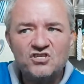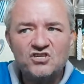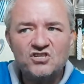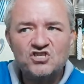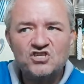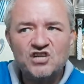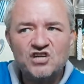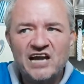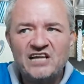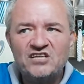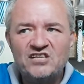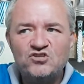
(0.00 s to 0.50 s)

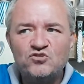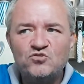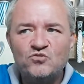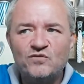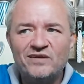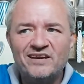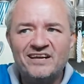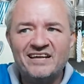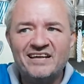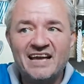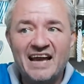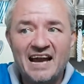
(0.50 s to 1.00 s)

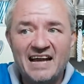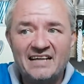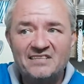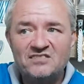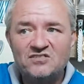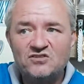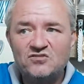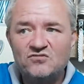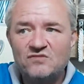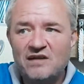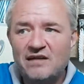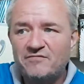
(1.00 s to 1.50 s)
genuinely
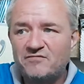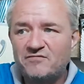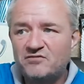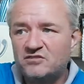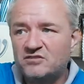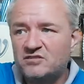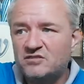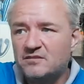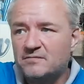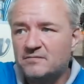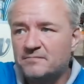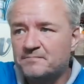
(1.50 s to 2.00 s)

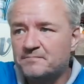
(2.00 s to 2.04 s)
handcrafted.